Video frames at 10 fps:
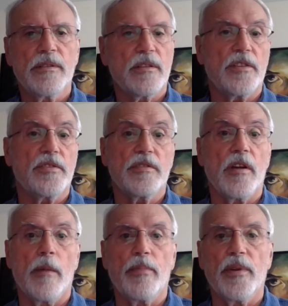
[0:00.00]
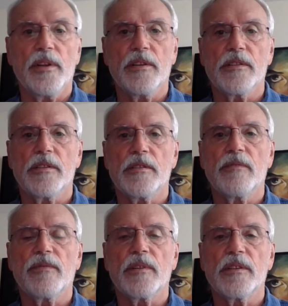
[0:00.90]
such as an operating
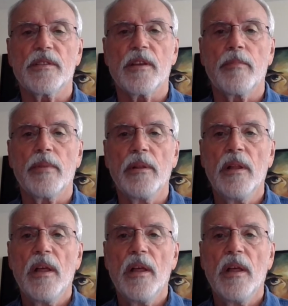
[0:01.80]
system, for example,